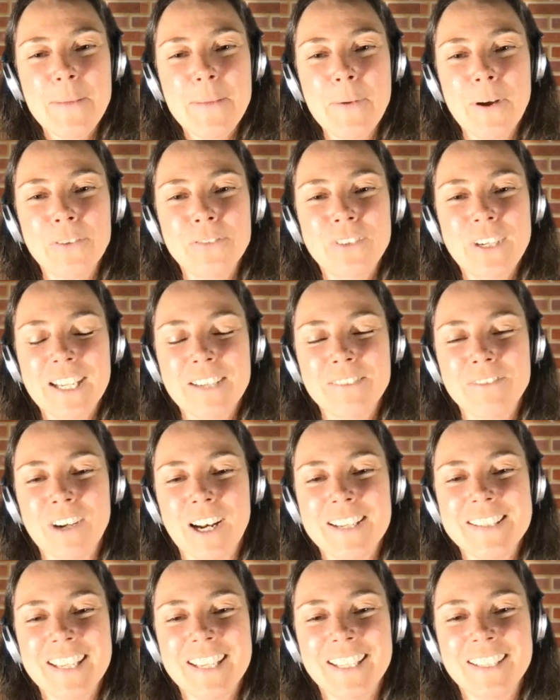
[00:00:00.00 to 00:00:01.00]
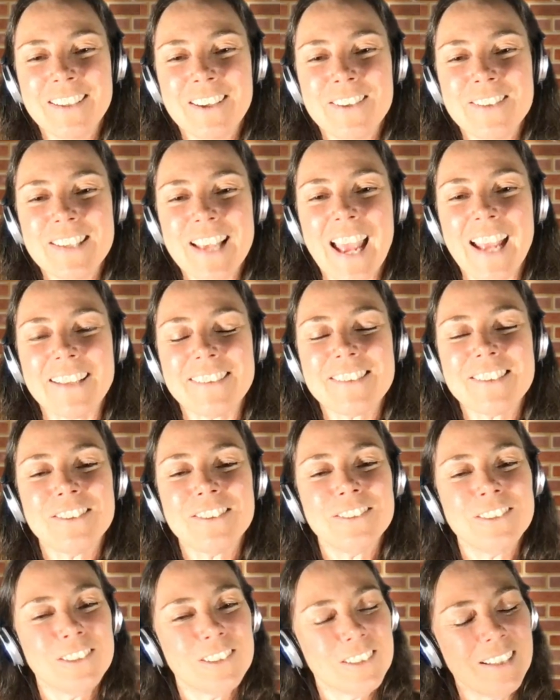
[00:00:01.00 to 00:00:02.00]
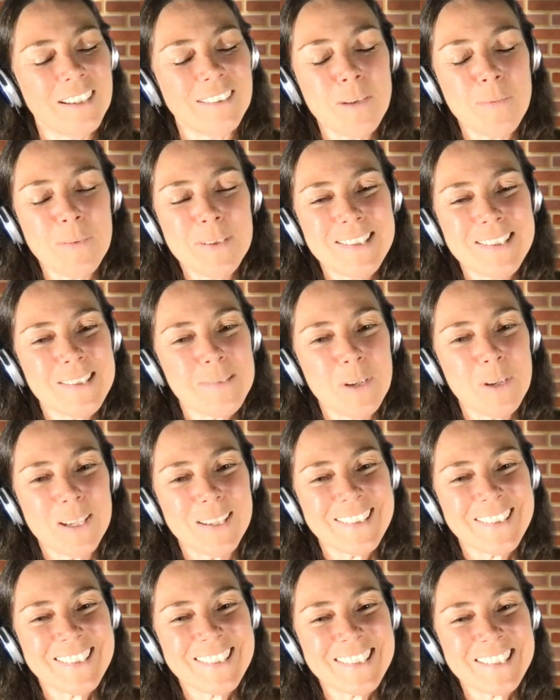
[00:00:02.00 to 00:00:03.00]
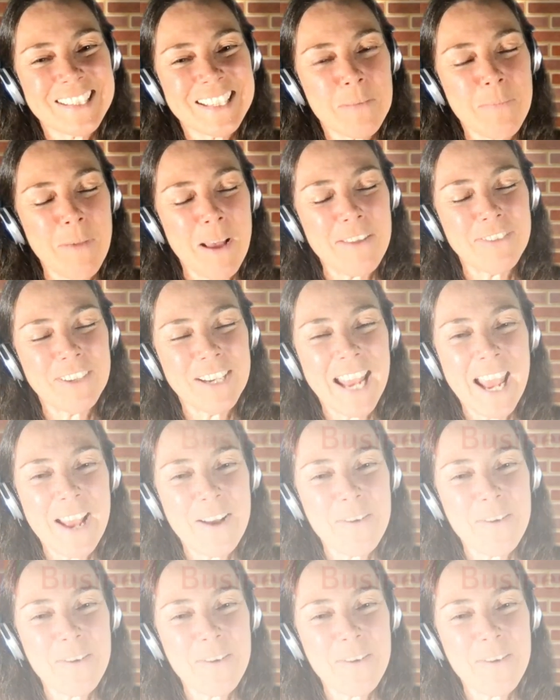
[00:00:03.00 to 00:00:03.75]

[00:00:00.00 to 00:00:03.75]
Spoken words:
on reading and writing those extraordinary business books. Goodbye for now.